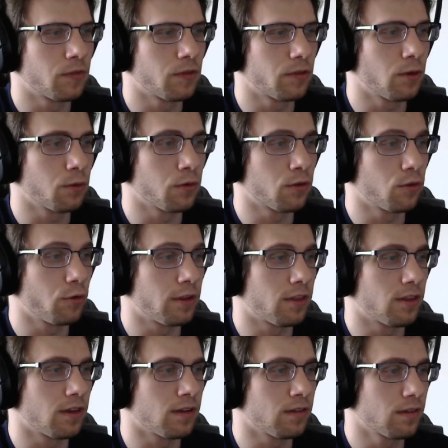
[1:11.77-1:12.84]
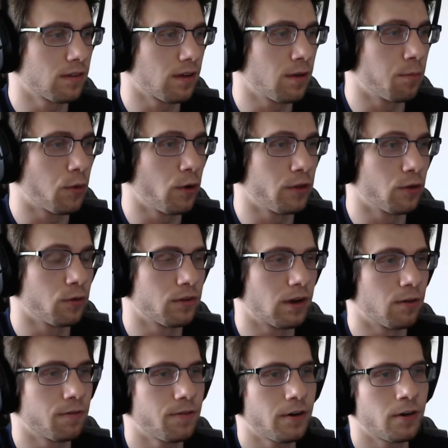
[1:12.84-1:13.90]
those 3 things and point those out
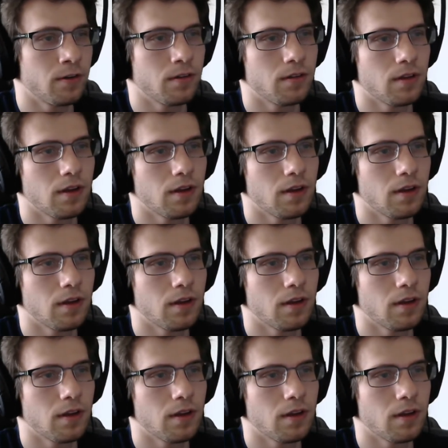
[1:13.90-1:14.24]
first.